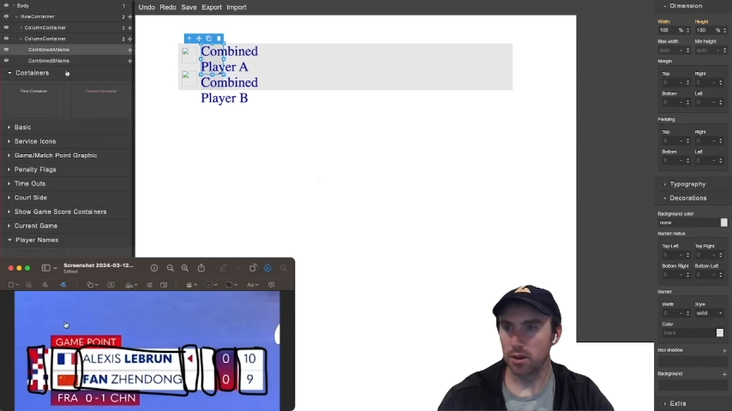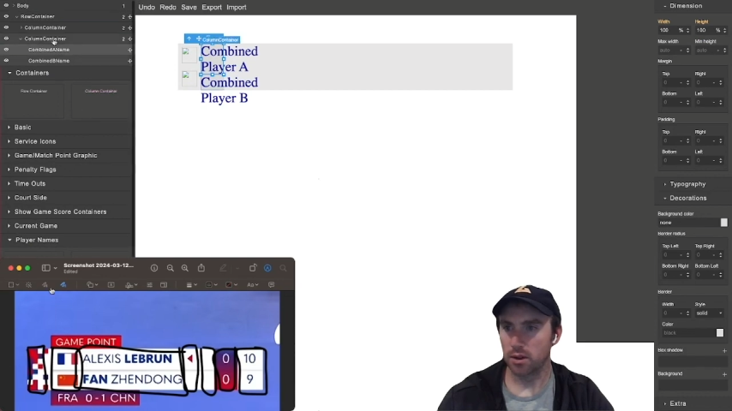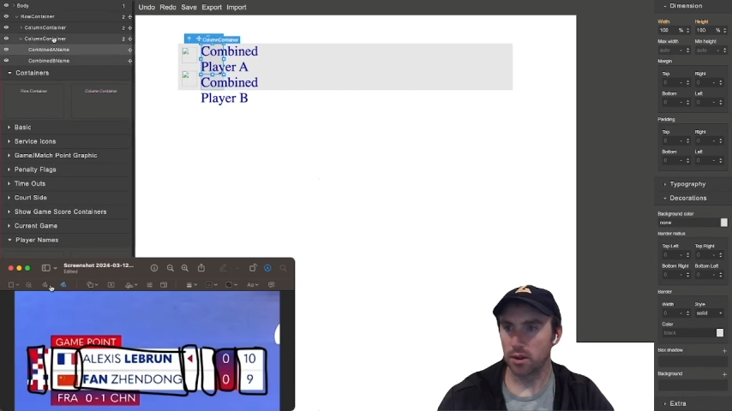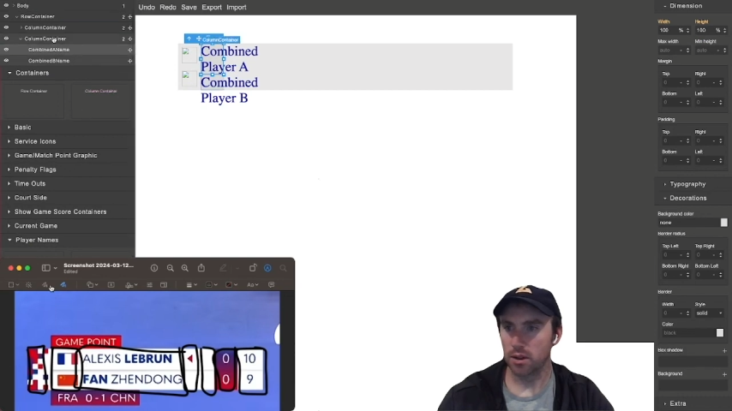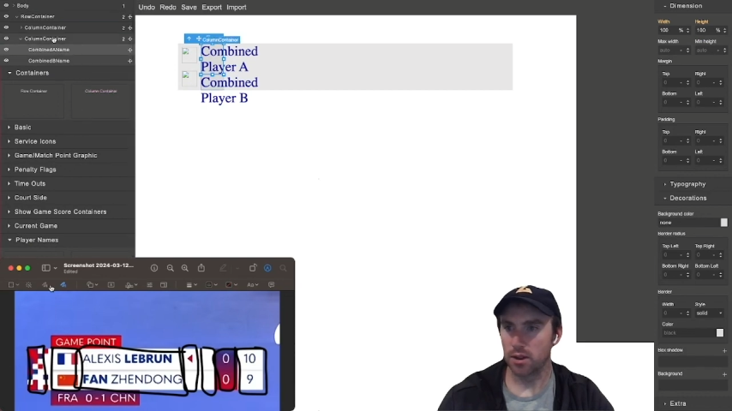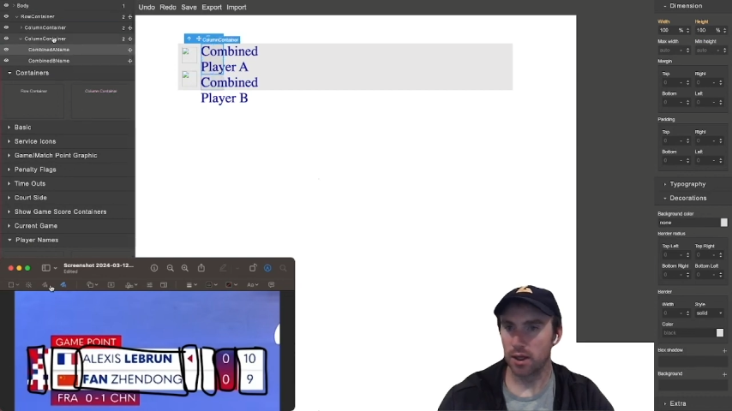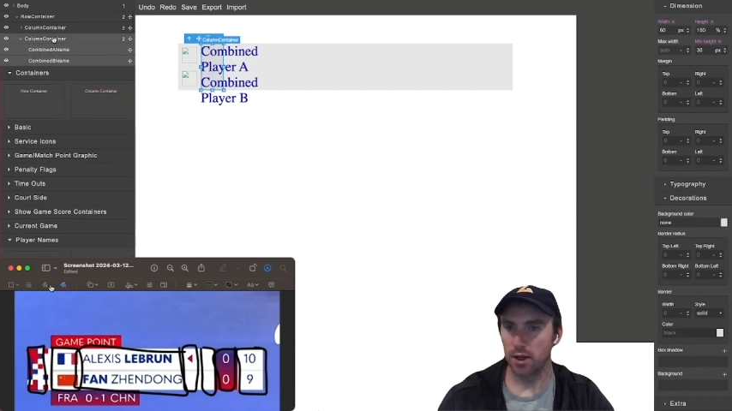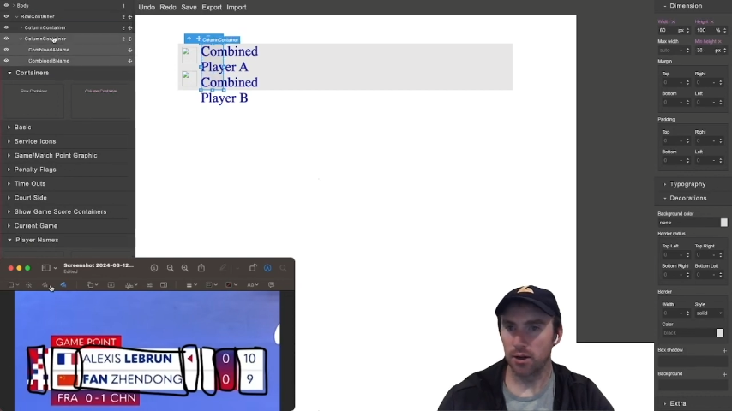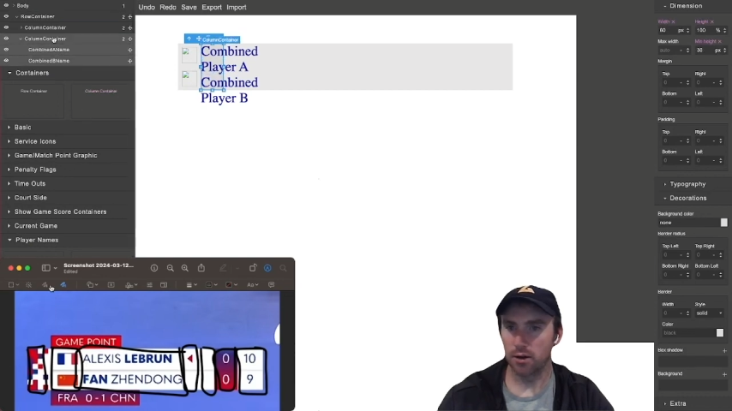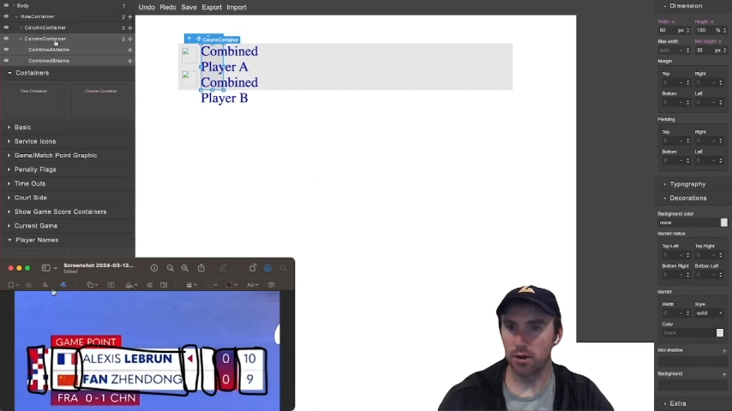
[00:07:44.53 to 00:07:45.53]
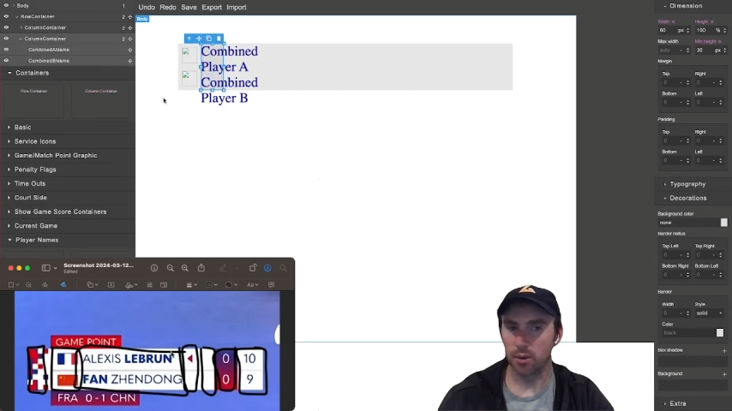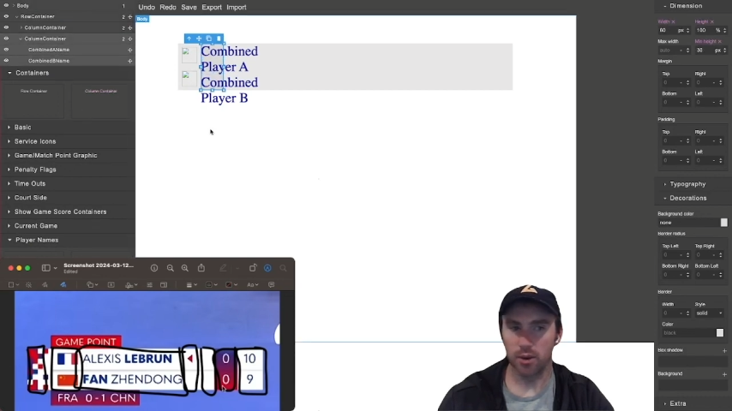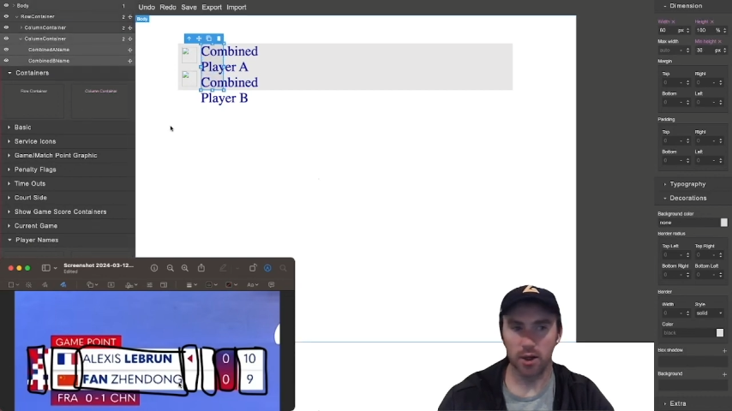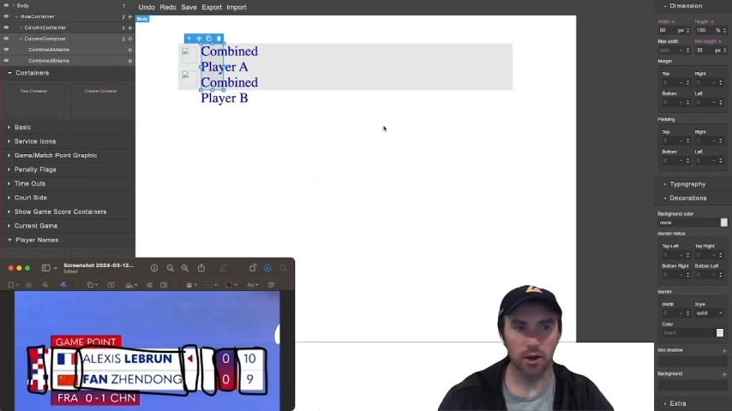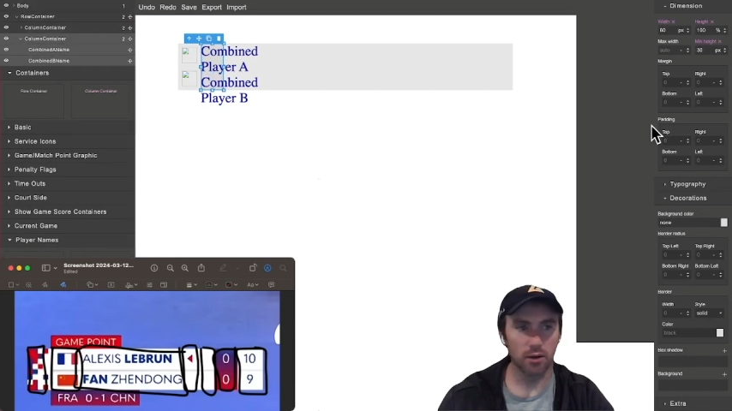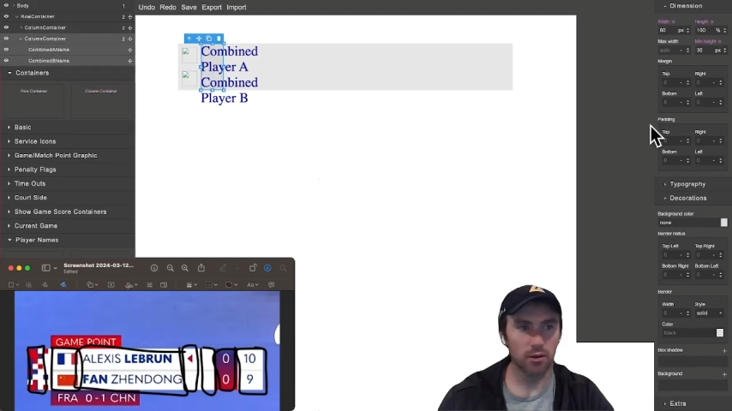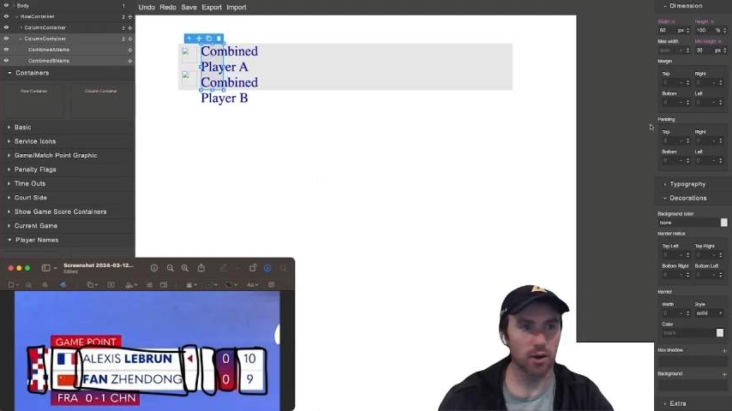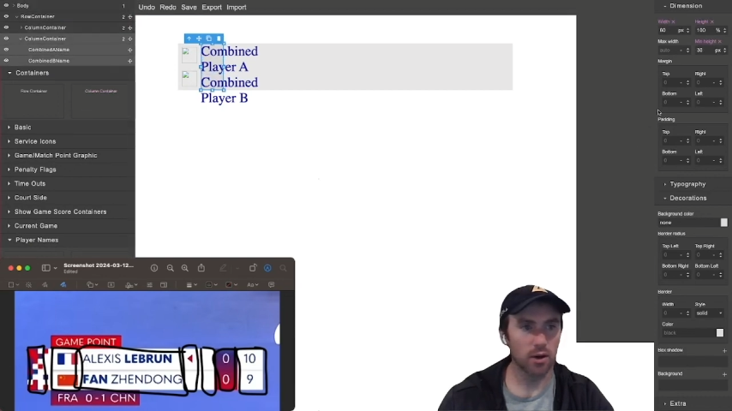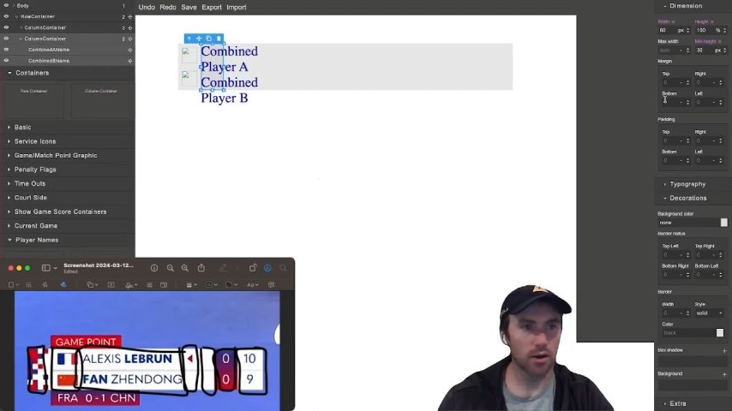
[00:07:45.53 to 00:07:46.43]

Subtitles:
the container that we have